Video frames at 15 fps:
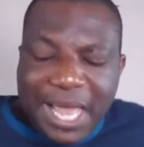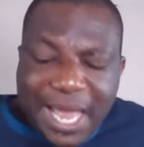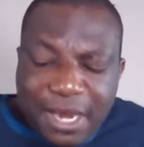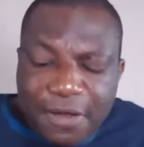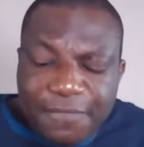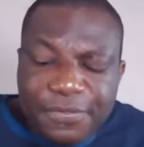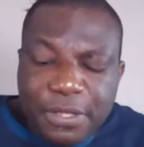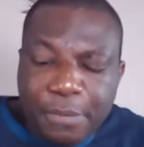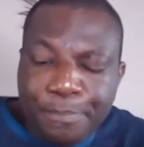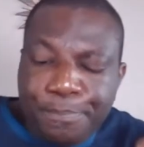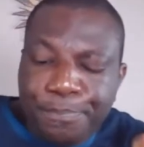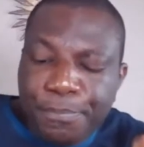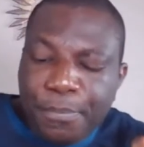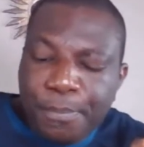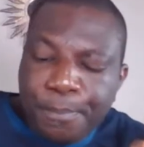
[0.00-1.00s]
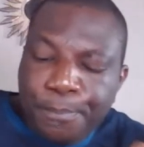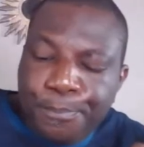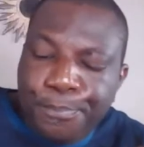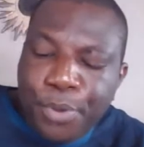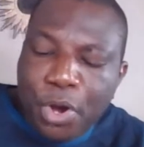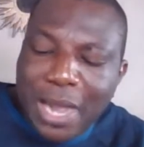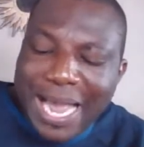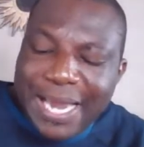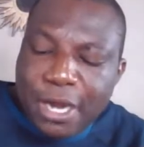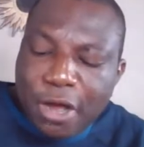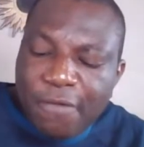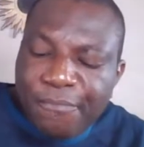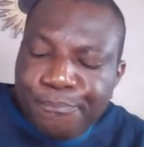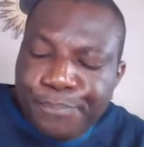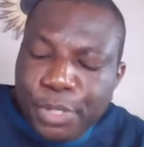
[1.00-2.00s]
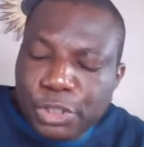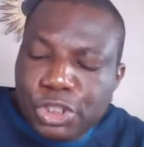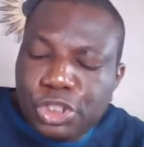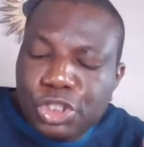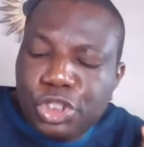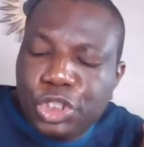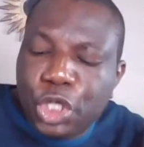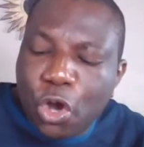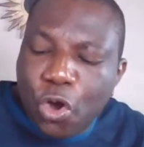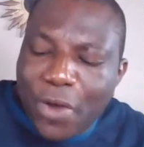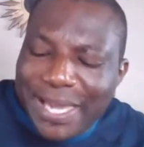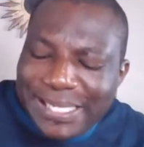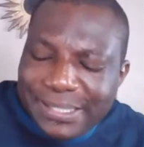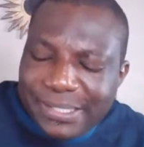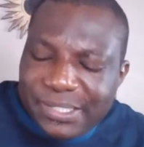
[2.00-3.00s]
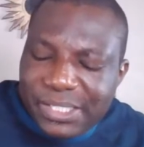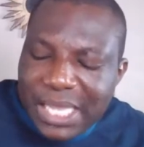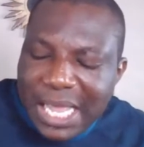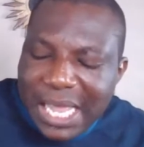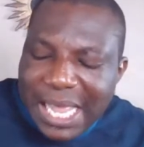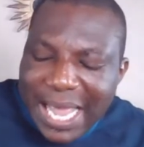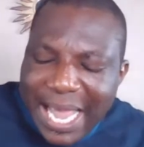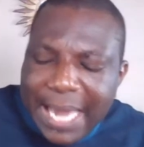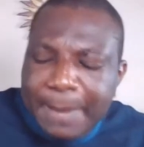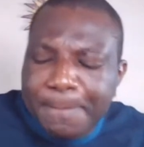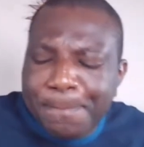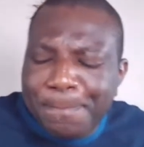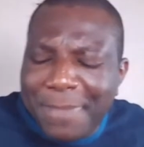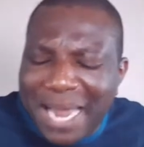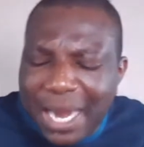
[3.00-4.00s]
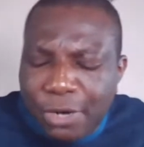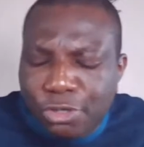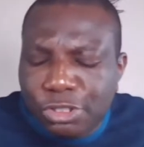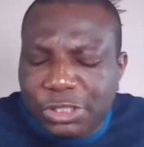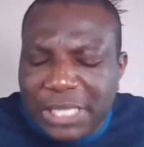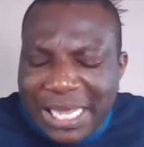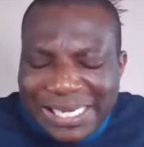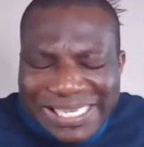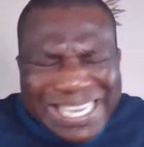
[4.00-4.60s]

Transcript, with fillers: and of the and of both joints and marrows,